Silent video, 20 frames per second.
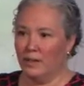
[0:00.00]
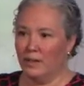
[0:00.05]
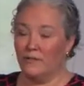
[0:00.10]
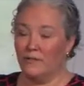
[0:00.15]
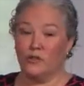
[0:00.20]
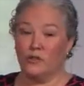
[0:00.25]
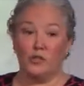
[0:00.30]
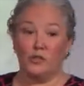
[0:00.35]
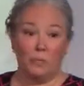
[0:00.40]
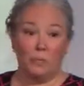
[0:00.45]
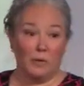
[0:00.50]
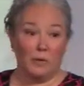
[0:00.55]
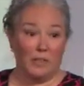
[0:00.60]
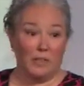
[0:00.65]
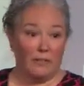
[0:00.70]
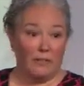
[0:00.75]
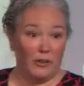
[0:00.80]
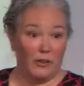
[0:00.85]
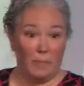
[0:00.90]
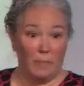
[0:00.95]
If you're super
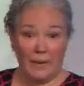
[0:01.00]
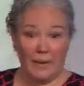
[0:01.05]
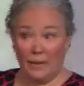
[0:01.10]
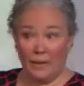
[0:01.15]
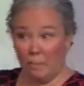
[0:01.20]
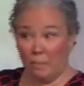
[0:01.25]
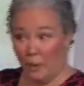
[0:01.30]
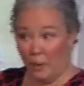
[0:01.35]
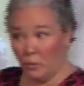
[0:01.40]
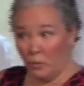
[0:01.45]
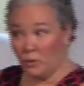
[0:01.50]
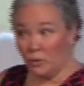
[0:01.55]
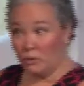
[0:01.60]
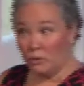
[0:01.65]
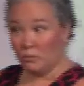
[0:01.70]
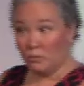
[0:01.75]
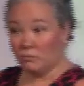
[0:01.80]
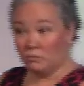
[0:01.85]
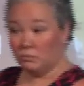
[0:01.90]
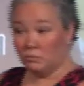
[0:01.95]
clever, you might get a
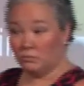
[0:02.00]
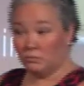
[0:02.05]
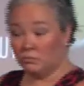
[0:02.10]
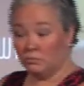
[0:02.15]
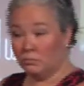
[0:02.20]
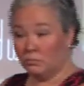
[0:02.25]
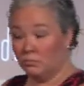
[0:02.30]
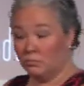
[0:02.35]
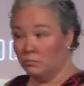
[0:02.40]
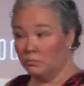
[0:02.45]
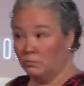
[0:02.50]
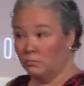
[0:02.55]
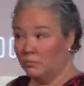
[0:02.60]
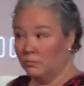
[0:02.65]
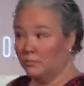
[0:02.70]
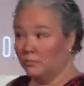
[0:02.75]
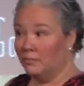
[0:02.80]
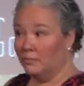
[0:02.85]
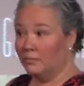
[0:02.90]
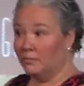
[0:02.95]
boat.
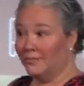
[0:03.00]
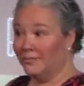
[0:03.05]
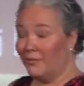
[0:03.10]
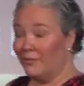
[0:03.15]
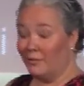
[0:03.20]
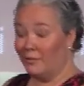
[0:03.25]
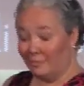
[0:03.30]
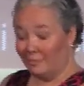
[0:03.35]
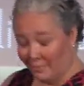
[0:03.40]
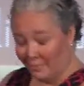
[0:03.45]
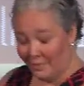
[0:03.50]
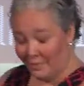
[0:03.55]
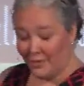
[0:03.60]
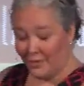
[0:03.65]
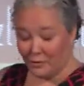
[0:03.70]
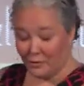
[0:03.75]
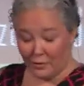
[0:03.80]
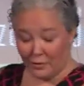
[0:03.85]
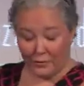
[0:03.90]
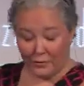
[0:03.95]

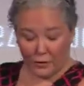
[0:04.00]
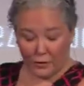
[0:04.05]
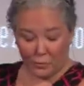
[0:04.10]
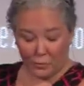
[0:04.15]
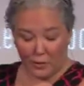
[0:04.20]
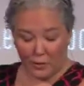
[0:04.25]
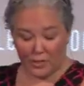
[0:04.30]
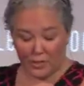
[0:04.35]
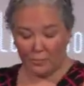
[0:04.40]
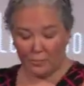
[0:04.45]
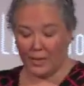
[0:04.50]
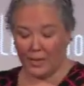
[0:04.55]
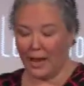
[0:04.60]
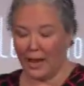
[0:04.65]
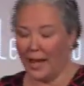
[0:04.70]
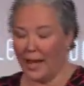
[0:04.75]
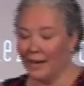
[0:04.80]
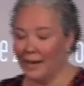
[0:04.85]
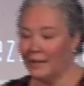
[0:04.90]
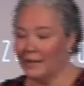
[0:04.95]
If there's one to be
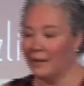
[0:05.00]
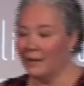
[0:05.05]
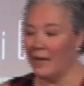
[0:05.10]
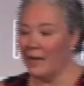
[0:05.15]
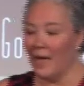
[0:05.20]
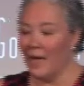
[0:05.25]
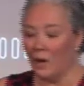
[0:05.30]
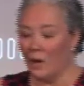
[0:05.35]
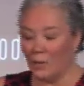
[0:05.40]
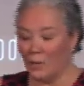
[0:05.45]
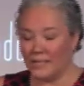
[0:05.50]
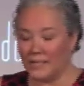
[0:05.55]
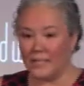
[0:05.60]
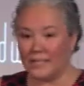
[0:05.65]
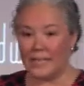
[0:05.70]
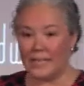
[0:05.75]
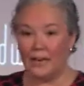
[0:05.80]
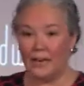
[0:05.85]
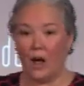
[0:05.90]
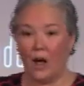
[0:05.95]
had. We
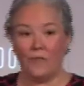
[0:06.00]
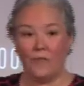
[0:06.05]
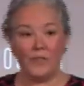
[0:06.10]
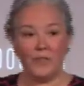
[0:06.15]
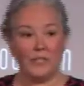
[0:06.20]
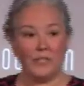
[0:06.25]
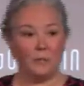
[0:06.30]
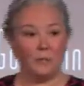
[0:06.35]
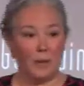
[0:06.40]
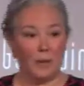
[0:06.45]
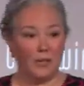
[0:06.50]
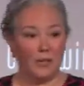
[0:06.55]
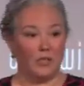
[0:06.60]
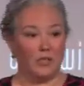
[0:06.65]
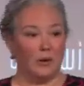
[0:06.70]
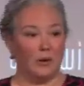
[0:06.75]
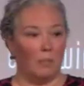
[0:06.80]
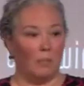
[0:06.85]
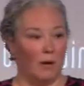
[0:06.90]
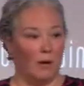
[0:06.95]
see it on this
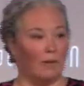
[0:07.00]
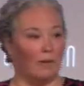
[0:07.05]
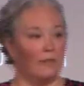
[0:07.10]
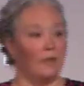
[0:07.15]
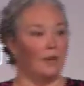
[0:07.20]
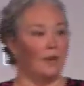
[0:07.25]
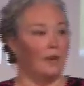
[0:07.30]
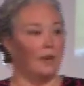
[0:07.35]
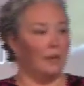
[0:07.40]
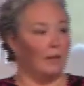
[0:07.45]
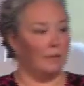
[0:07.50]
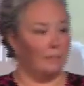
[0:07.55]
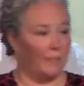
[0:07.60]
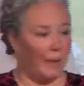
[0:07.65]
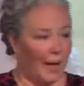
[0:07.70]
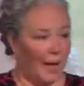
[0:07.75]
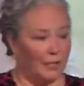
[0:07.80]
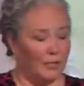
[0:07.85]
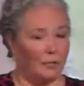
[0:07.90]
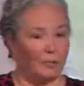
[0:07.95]
spectrum of
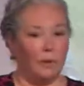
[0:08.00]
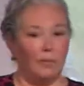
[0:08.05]
bad